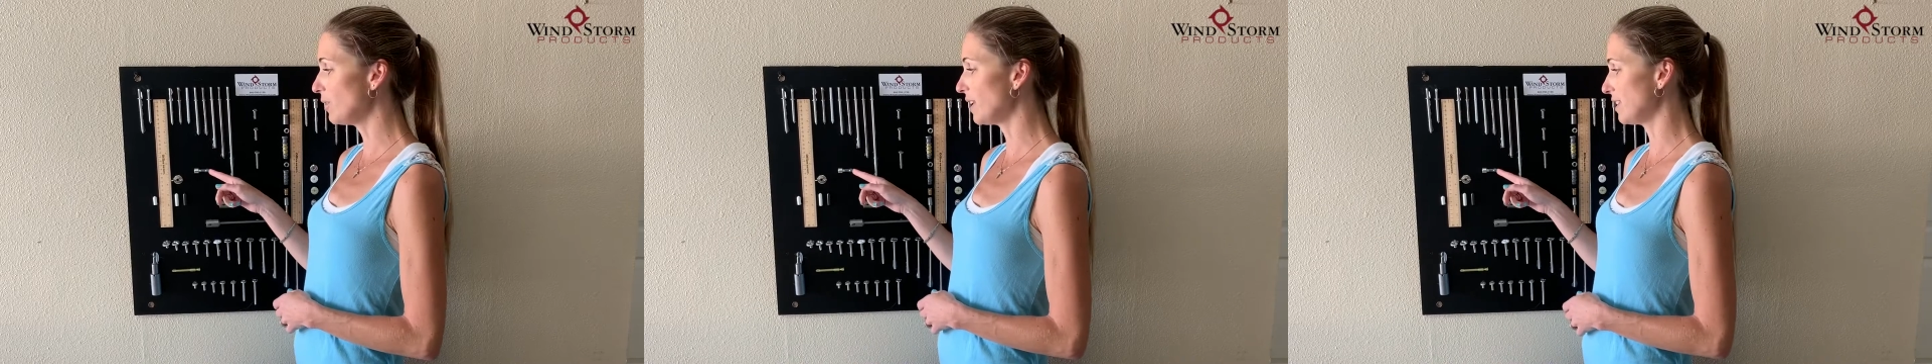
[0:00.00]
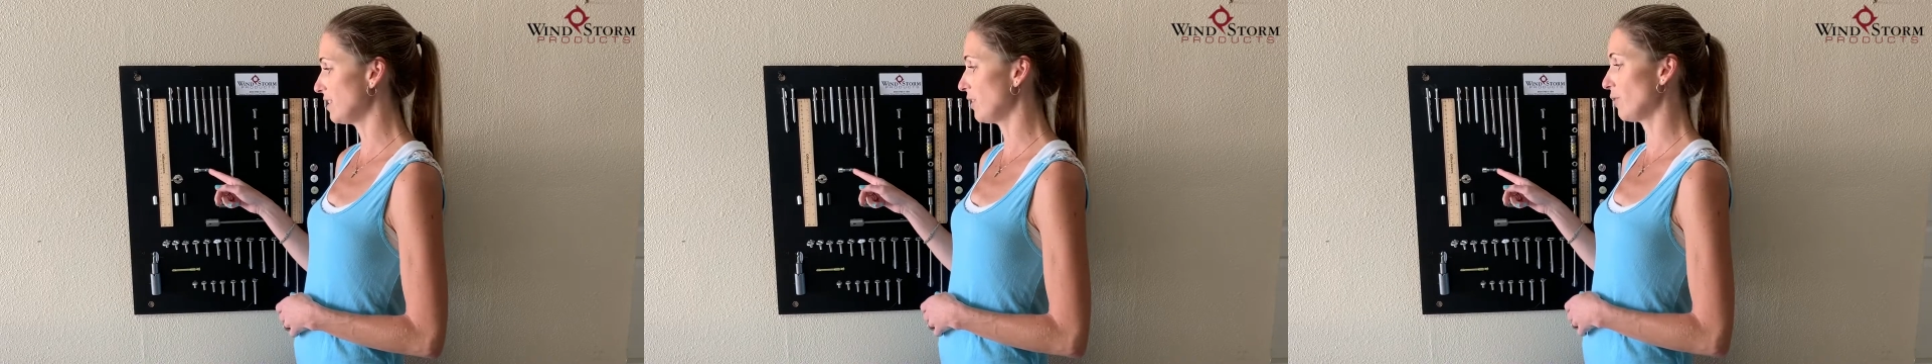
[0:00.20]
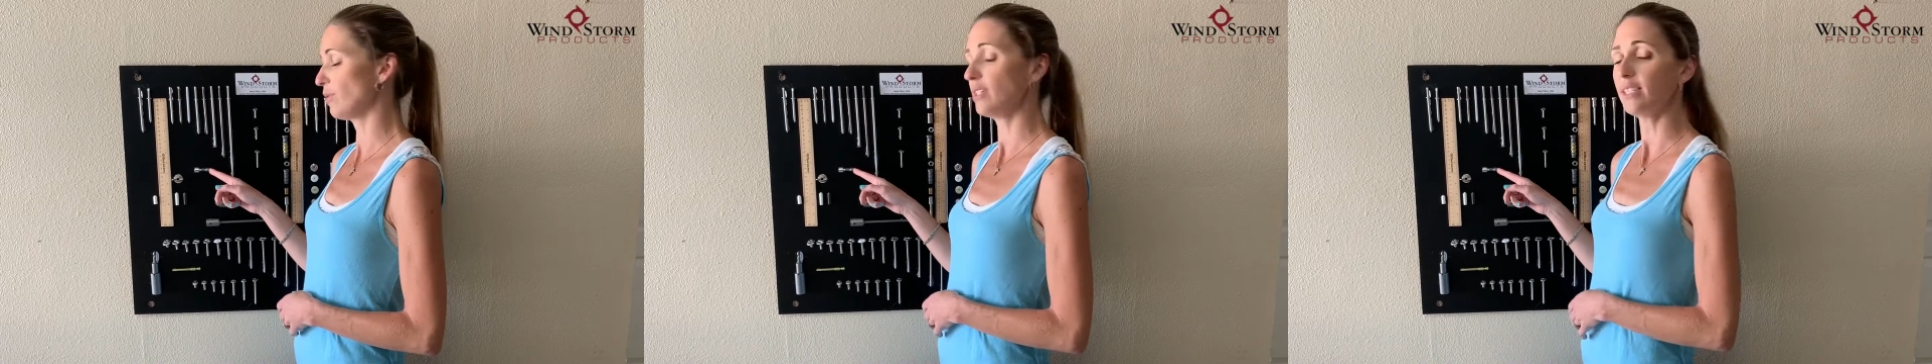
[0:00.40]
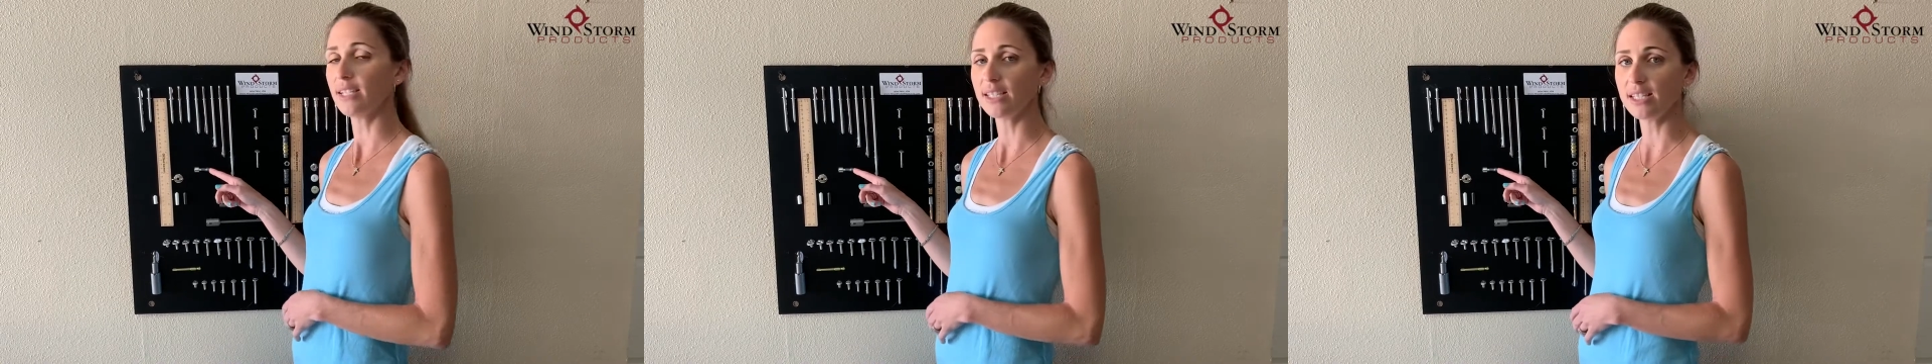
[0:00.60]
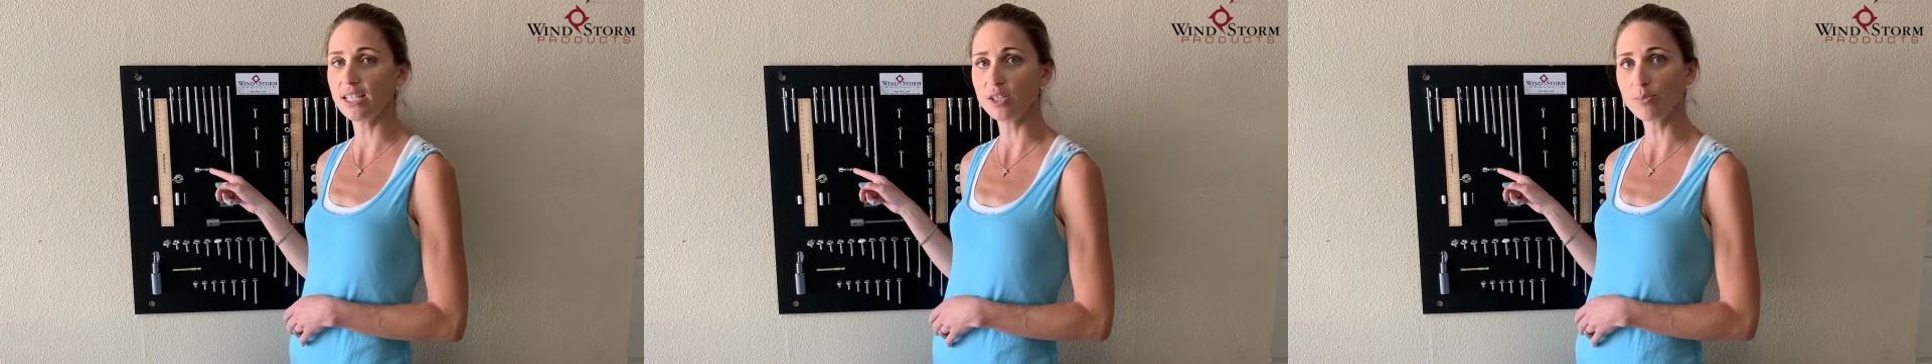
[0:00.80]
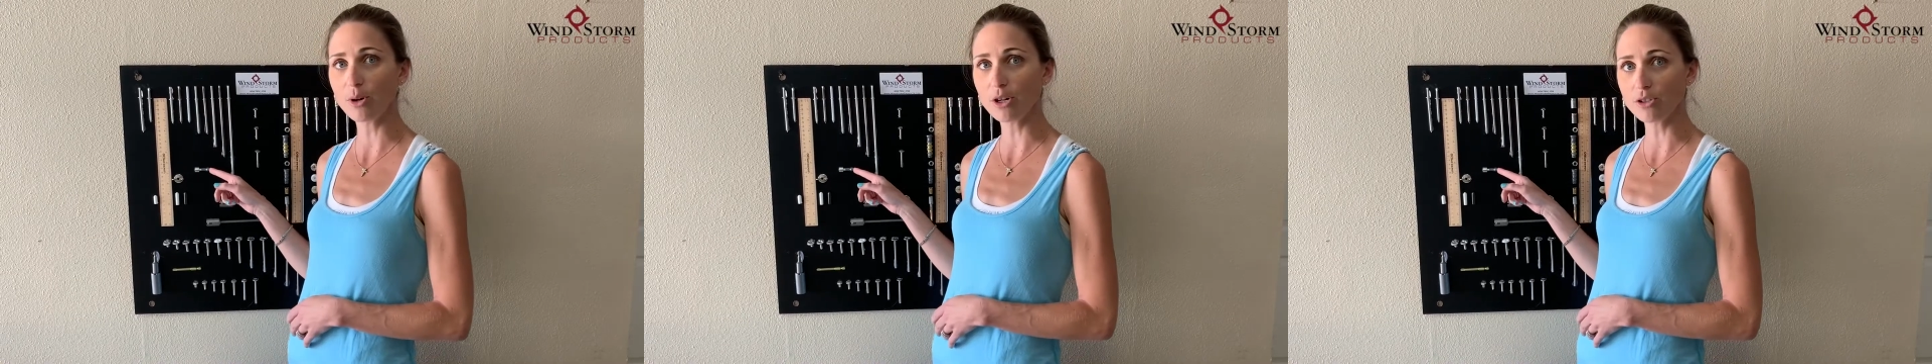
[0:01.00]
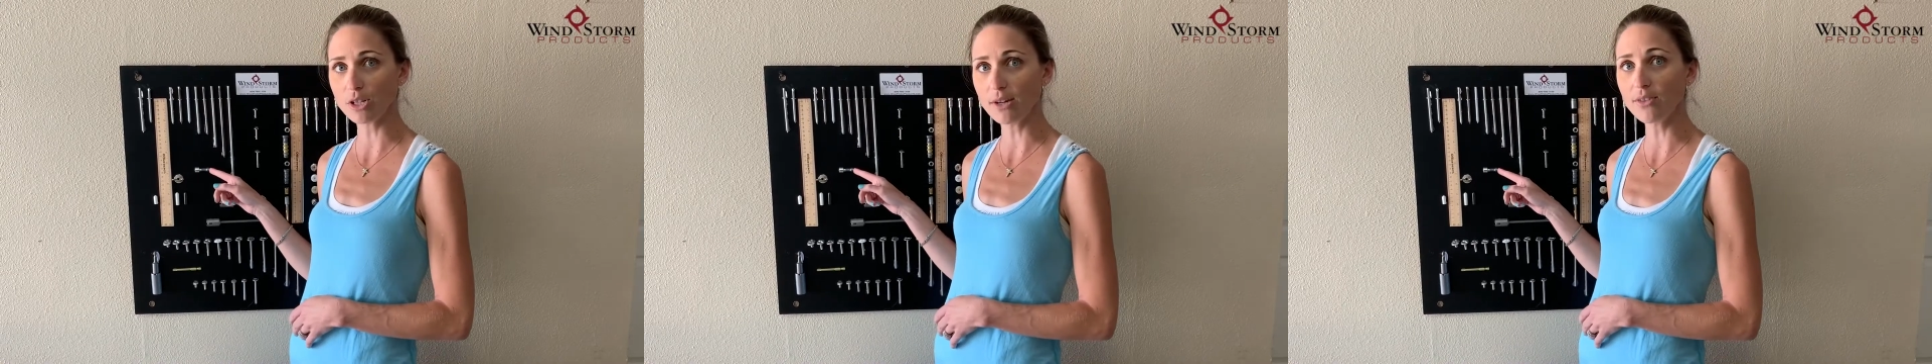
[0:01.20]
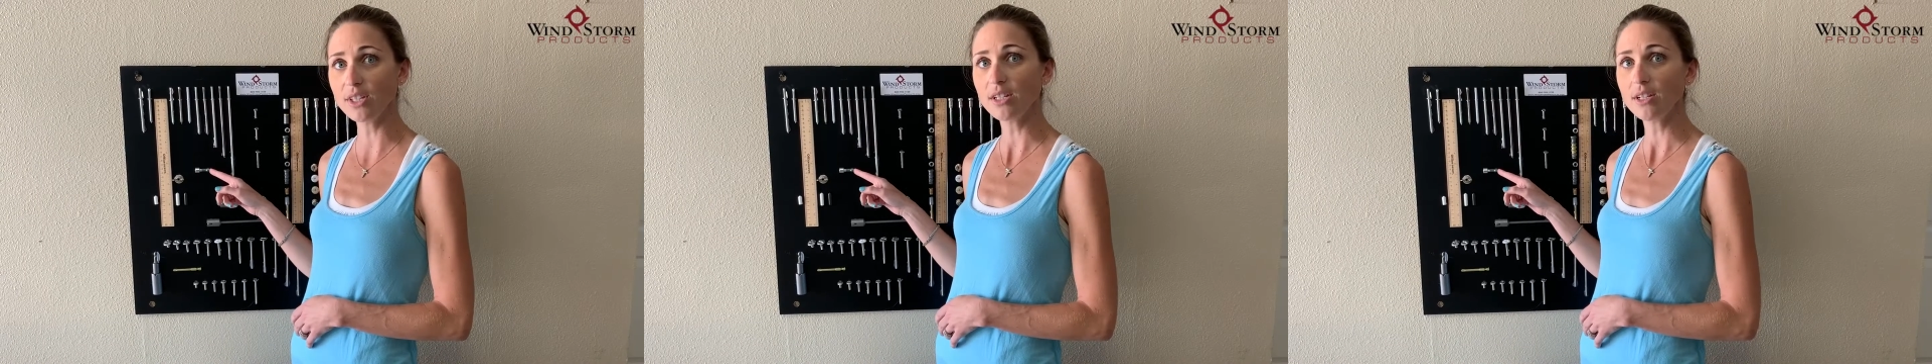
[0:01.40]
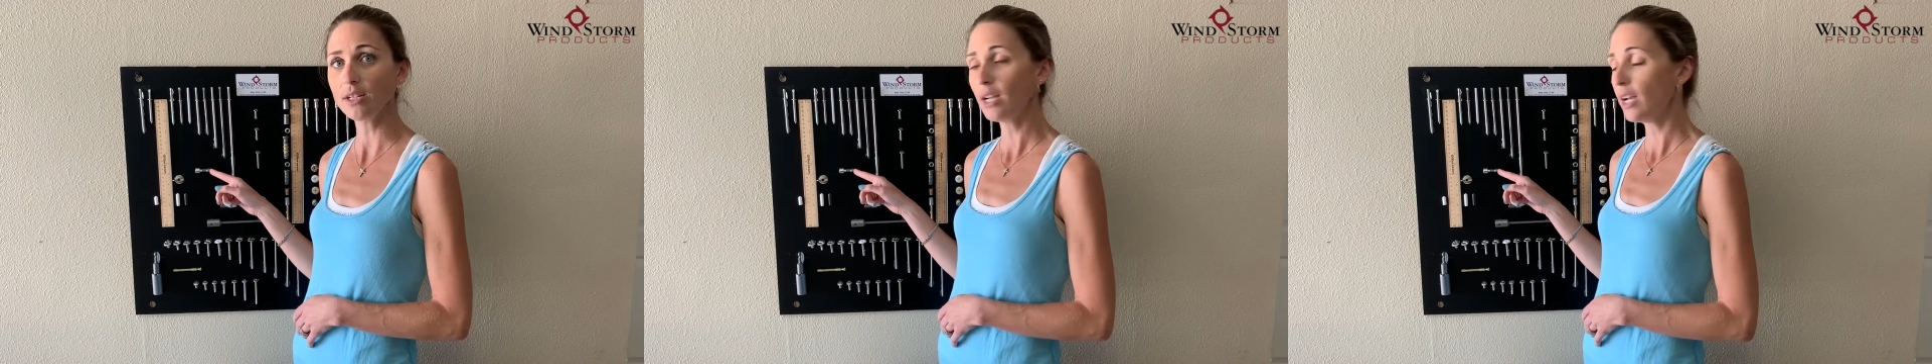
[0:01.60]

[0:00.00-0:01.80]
That's the 3/16 Pro Driver